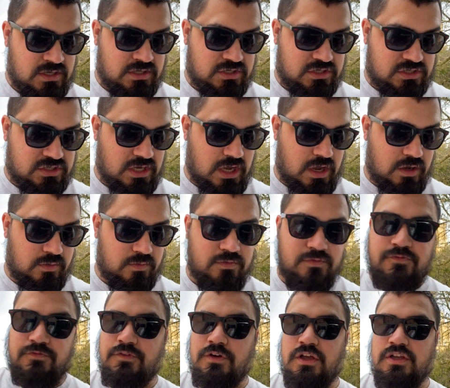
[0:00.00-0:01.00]
So
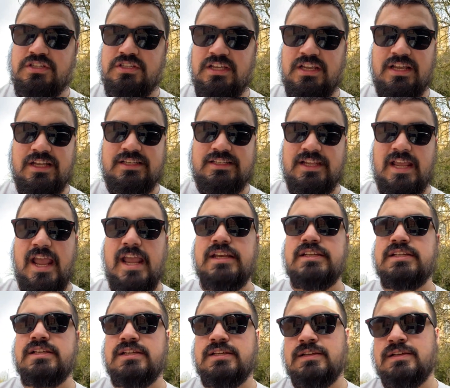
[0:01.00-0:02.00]
first thing I
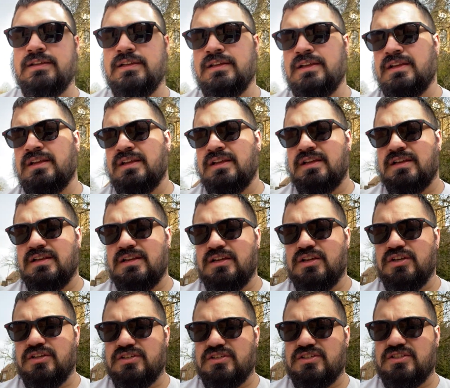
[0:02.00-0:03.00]
did,
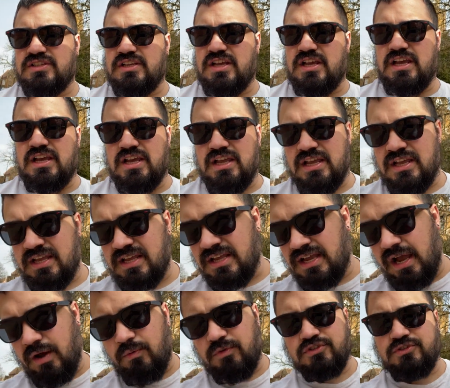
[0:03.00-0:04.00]
because
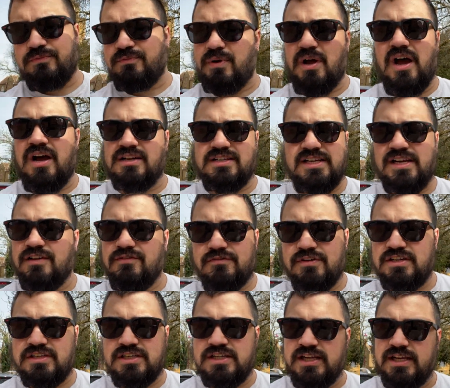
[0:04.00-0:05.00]
I wasn't parked here
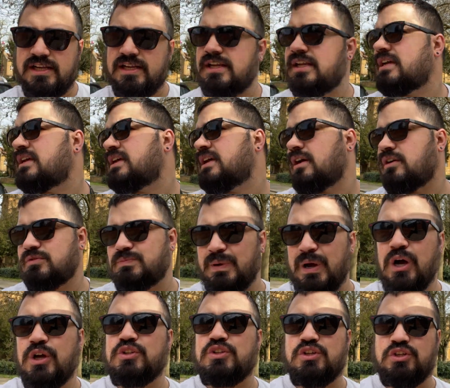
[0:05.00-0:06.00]
originally, I was
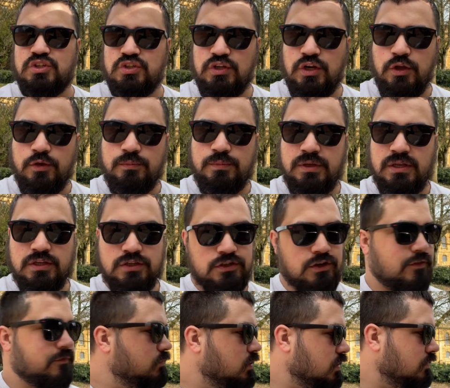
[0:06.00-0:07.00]
parked on a slope.
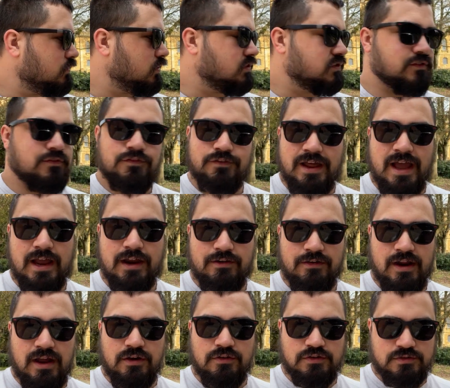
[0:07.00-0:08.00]
So I've moved onto flatter
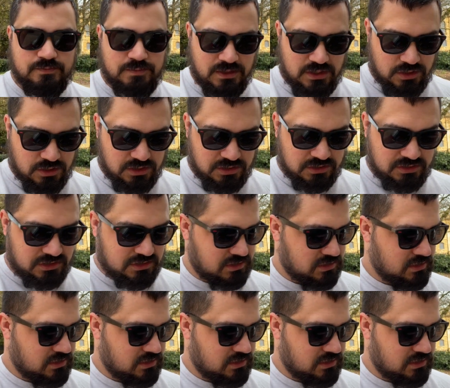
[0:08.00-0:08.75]
ground because,